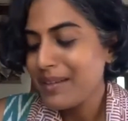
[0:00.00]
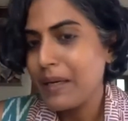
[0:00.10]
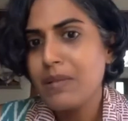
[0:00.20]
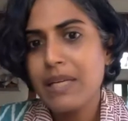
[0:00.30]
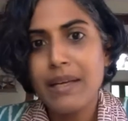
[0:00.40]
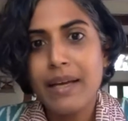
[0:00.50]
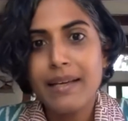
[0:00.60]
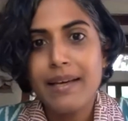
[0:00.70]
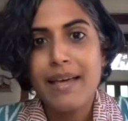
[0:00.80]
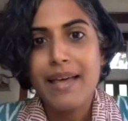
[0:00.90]
something like
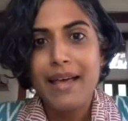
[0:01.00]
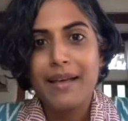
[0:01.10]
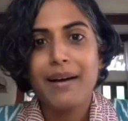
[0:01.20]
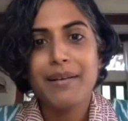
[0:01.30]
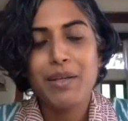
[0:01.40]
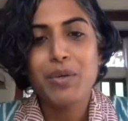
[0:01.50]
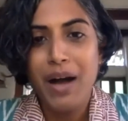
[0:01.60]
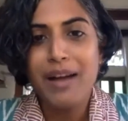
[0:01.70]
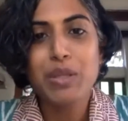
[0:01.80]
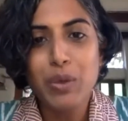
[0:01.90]
you know
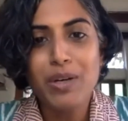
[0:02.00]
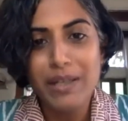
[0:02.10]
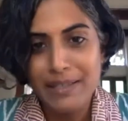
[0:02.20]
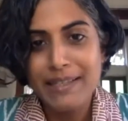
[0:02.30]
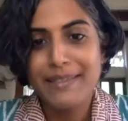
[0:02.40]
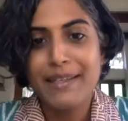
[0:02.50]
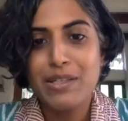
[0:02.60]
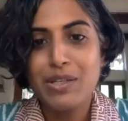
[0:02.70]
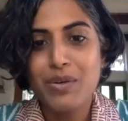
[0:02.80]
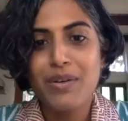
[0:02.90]
andolan he said
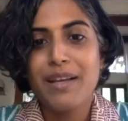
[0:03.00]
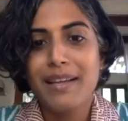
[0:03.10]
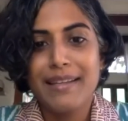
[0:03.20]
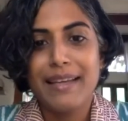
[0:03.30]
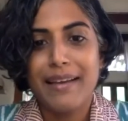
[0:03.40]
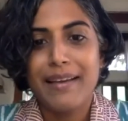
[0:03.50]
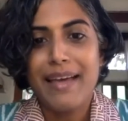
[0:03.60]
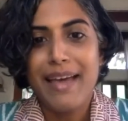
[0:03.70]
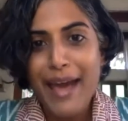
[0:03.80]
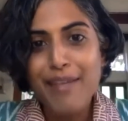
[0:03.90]
you know like
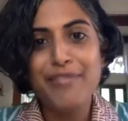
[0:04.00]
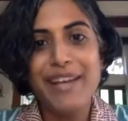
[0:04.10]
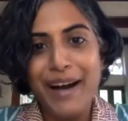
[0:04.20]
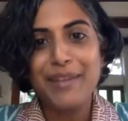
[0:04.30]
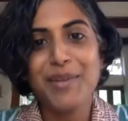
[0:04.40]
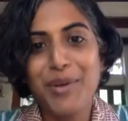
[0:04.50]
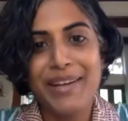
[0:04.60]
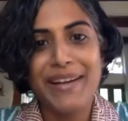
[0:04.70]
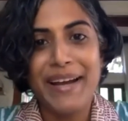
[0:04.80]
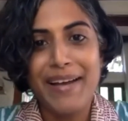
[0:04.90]
every
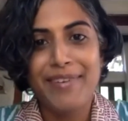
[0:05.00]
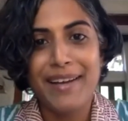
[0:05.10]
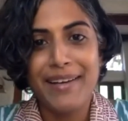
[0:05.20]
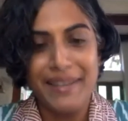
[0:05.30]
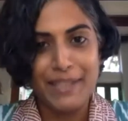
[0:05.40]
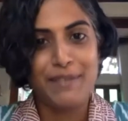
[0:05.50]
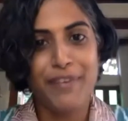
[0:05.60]
andolan i have led has